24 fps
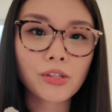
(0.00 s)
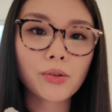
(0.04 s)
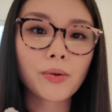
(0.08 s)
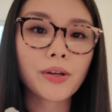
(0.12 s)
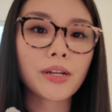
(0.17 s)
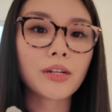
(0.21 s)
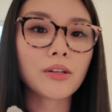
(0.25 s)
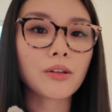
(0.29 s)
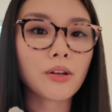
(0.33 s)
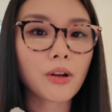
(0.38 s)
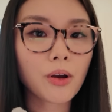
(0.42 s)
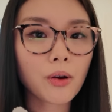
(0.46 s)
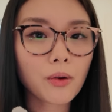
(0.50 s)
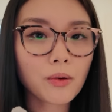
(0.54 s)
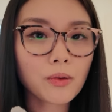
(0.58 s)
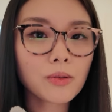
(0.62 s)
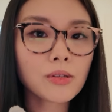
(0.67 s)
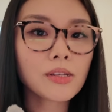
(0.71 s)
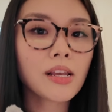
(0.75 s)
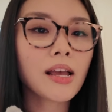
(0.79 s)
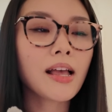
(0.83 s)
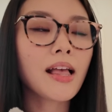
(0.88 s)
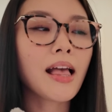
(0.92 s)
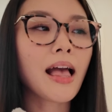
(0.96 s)
so it
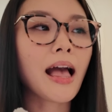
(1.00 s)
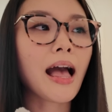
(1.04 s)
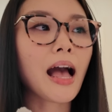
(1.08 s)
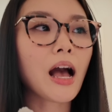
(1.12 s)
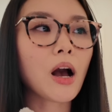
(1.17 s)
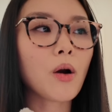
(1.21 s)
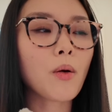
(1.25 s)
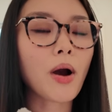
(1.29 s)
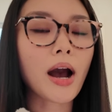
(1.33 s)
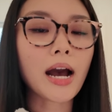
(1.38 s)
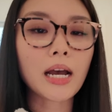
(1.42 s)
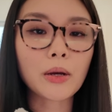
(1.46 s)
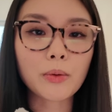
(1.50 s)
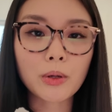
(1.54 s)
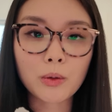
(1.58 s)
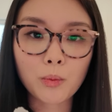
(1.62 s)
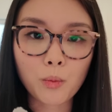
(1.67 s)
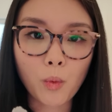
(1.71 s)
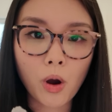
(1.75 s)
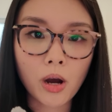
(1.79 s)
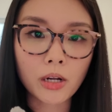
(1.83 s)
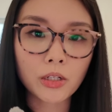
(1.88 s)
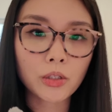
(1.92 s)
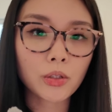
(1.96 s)
knows how I
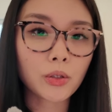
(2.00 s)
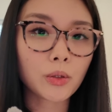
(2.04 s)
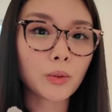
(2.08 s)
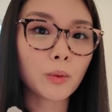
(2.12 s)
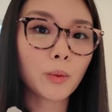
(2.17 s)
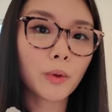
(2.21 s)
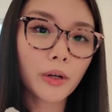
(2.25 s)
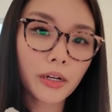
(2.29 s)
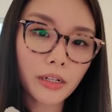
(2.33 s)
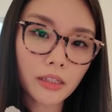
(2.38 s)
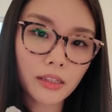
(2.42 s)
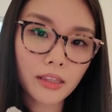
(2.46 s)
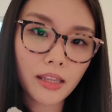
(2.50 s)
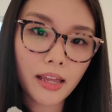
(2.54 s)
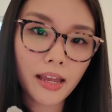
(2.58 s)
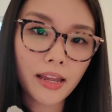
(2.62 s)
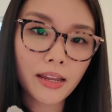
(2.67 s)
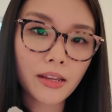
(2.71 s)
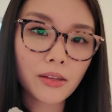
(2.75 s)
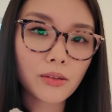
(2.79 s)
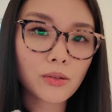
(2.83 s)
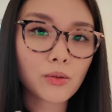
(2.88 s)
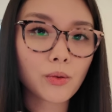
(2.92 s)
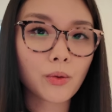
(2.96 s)
would want to word
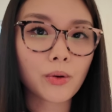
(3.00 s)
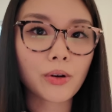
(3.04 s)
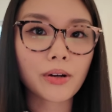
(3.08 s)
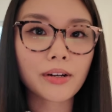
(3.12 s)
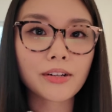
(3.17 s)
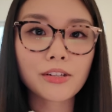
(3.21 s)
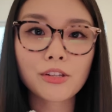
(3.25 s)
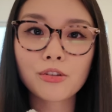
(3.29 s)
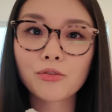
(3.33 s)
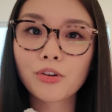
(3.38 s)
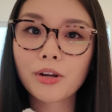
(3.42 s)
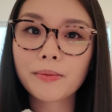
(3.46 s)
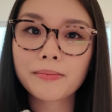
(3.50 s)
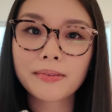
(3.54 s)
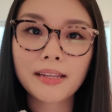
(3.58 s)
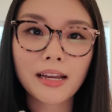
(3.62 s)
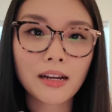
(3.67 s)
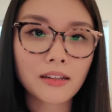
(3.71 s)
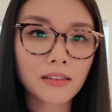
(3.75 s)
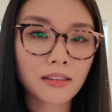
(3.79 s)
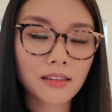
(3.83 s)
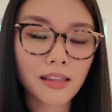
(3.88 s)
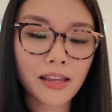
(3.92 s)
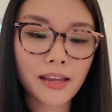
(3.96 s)
things or script
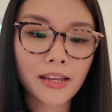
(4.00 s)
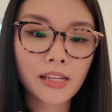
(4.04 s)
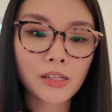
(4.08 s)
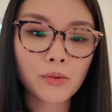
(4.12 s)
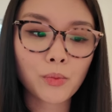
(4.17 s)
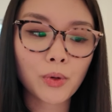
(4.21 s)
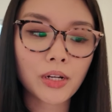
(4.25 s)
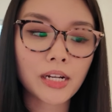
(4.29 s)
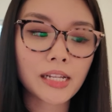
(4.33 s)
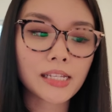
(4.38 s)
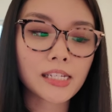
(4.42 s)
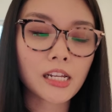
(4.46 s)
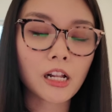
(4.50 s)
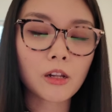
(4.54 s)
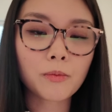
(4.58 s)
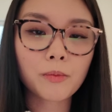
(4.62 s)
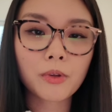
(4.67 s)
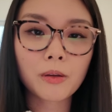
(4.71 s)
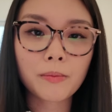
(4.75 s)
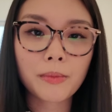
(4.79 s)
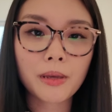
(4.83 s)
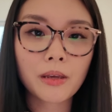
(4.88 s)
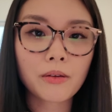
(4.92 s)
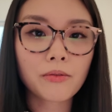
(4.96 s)
out things when it's
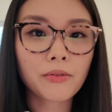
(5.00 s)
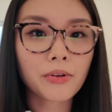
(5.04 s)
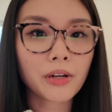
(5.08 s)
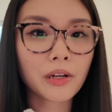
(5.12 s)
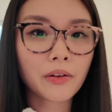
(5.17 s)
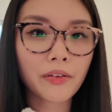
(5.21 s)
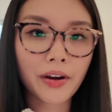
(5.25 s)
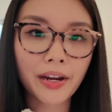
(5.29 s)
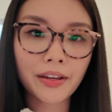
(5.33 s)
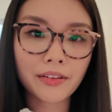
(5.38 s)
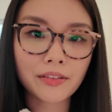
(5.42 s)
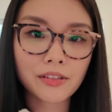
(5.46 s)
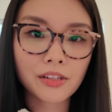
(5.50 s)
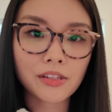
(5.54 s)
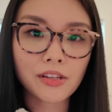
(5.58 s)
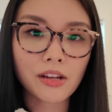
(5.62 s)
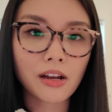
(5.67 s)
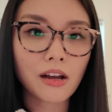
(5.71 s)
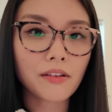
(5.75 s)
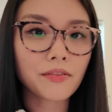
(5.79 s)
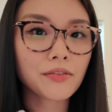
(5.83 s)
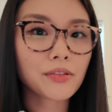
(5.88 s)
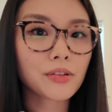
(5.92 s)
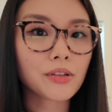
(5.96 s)
helping me rewrite stuff.